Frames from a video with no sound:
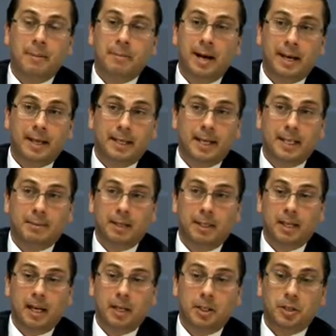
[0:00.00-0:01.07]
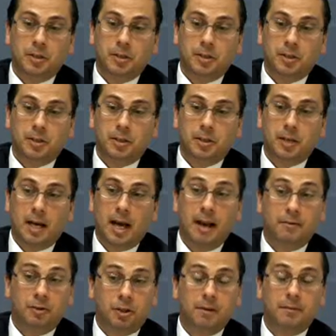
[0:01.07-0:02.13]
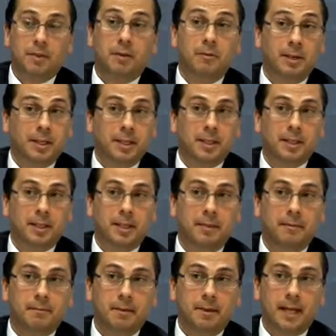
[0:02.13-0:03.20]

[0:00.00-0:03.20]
And market expectations have shifted recently